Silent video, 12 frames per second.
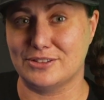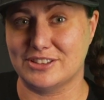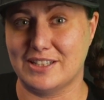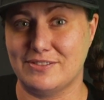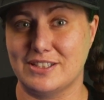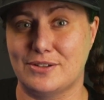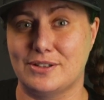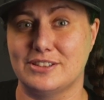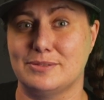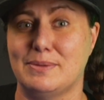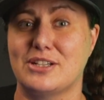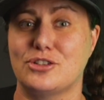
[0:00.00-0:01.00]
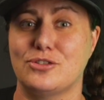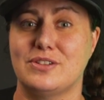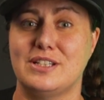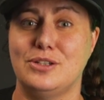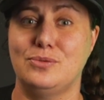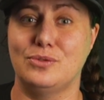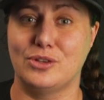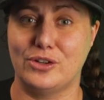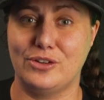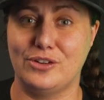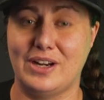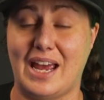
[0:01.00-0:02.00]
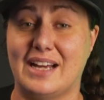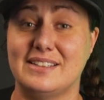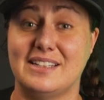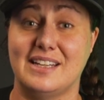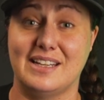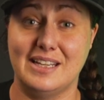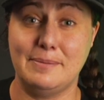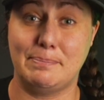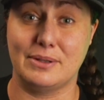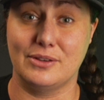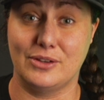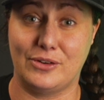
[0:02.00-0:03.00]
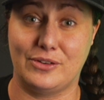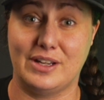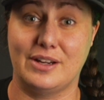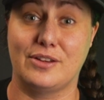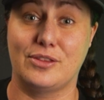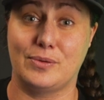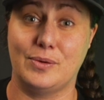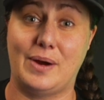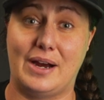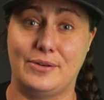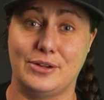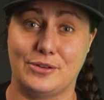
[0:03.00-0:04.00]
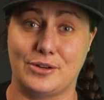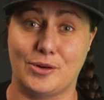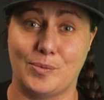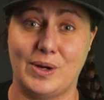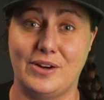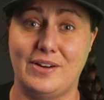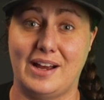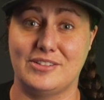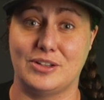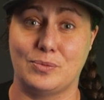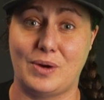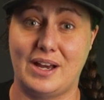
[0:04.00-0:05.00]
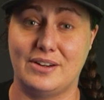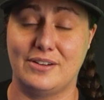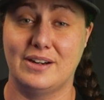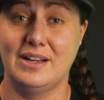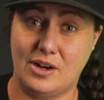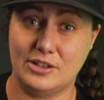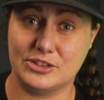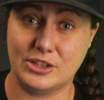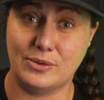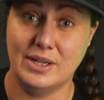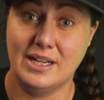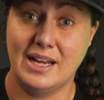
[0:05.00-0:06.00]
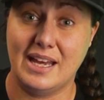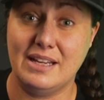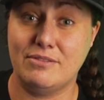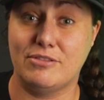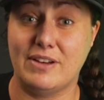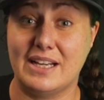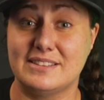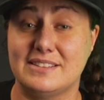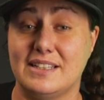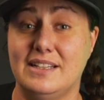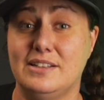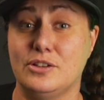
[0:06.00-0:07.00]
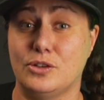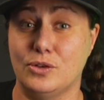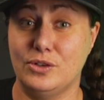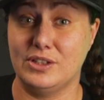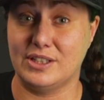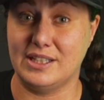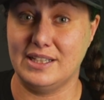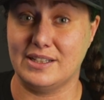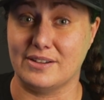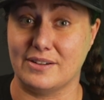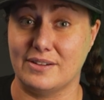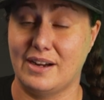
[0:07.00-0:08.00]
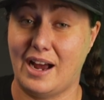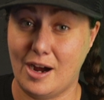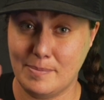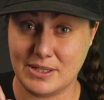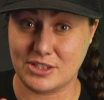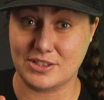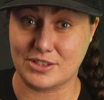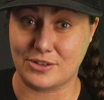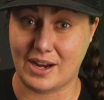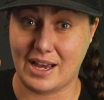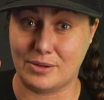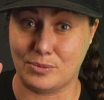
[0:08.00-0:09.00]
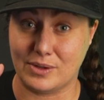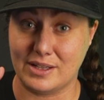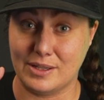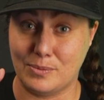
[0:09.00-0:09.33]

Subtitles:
safety course, make sure that you learn and keep learning throughout your career as a rider. Also, invest in good gear. How much is your head really